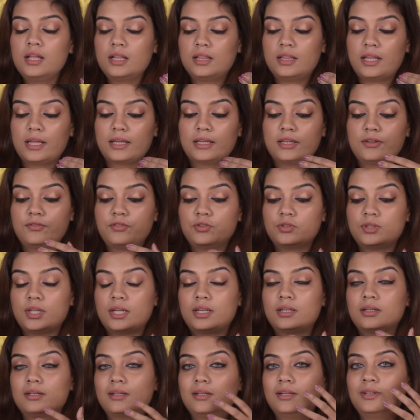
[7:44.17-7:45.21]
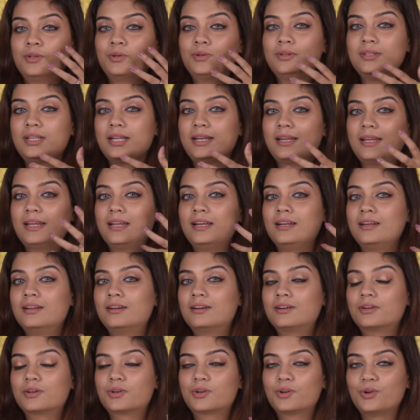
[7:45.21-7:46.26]
like give you that, that
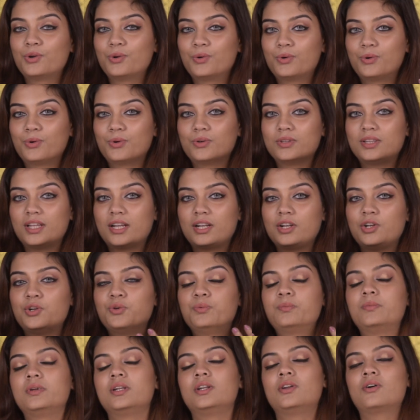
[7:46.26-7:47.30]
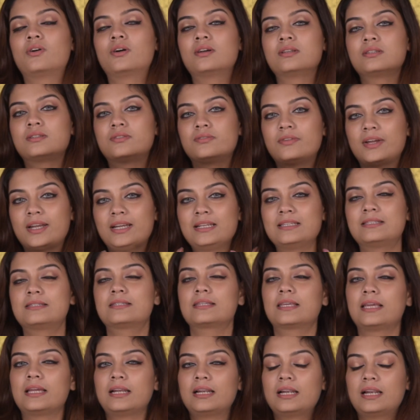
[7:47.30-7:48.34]
inner glow, that luminous, very
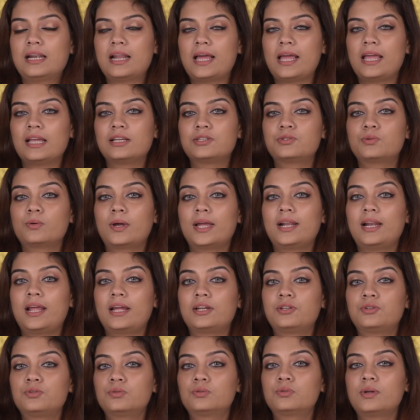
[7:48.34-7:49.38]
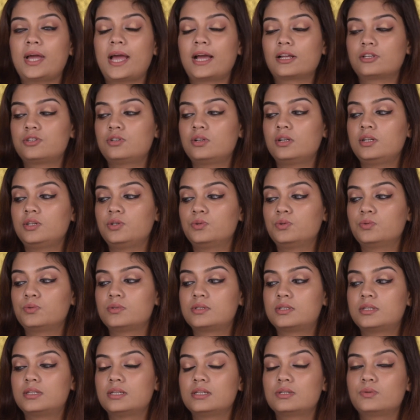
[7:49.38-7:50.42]
skin-like. So I like to actually
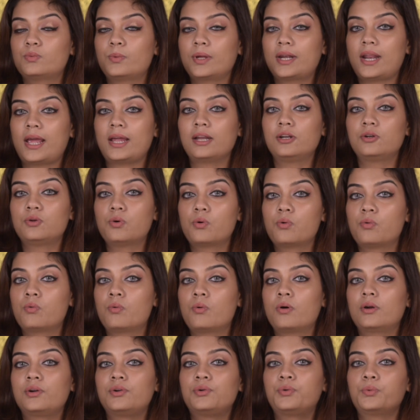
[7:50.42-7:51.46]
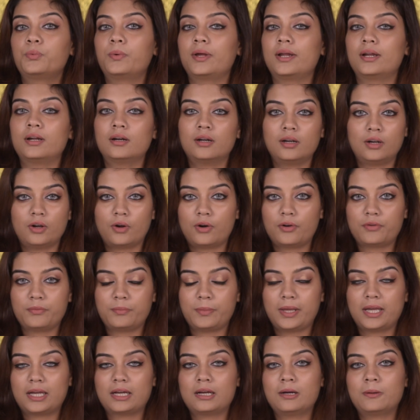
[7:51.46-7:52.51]
use this when I don't want to wear a lot of
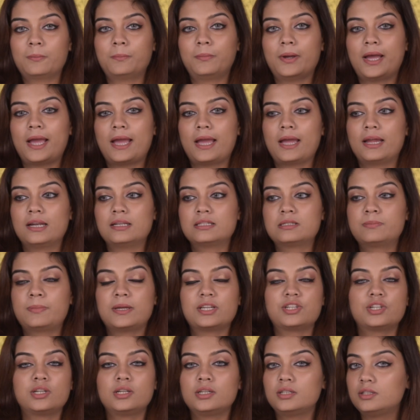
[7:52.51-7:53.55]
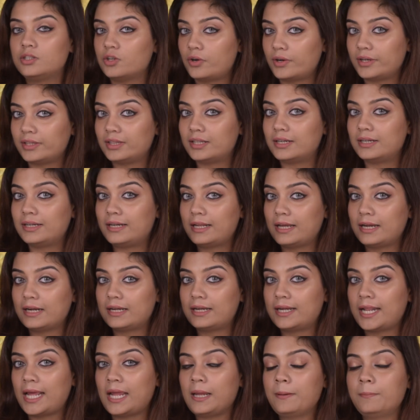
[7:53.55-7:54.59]
makeup, and especially during the
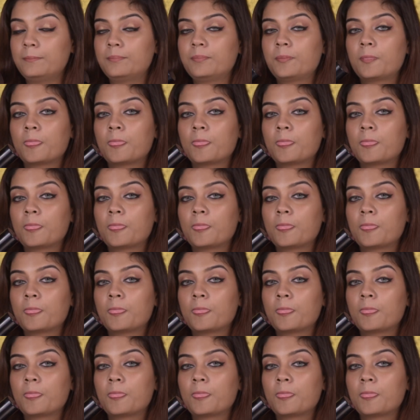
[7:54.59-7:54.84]
daytime,